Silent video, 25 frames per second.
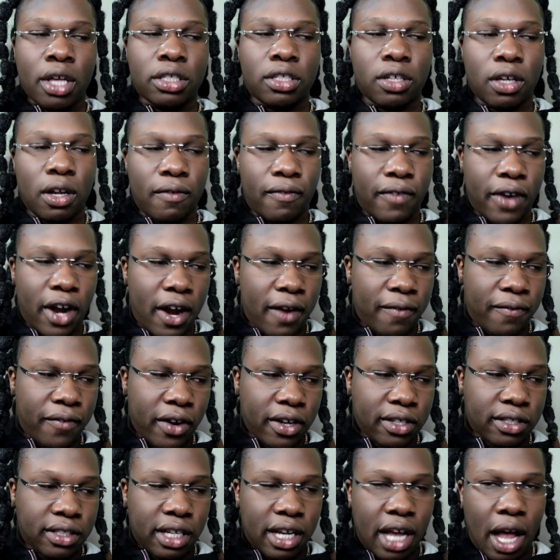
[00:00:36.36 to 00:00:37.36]
So the very
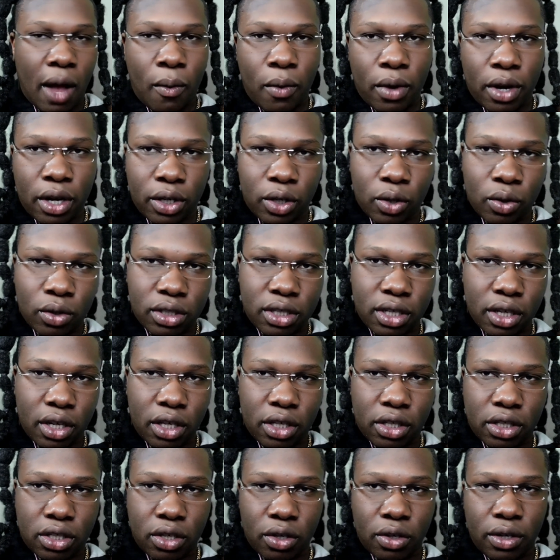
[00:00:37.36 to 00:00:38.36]
first thing I want to
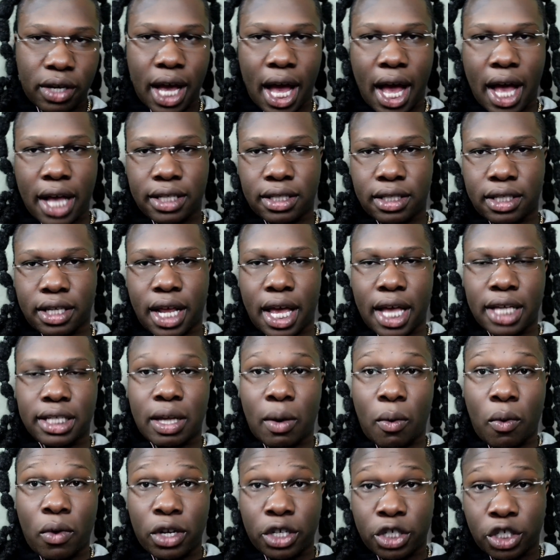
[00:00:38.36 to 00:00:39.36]
do to you guys today is
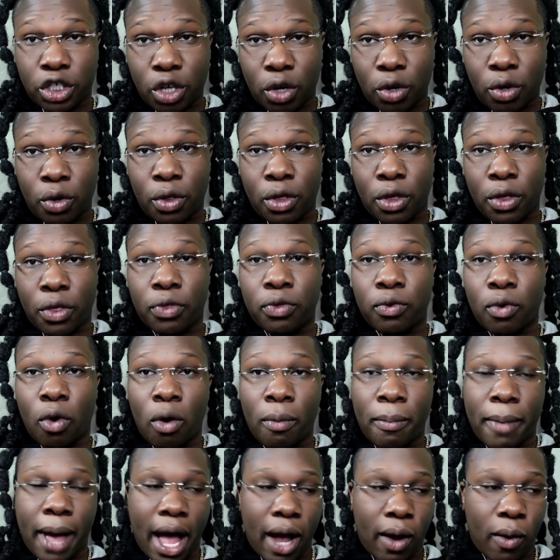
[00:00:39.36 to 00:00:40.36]
I want to show you the
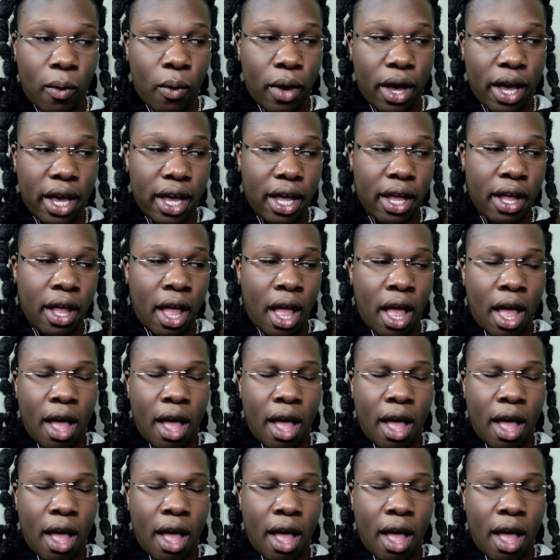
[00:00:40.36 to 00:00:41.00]
throwback way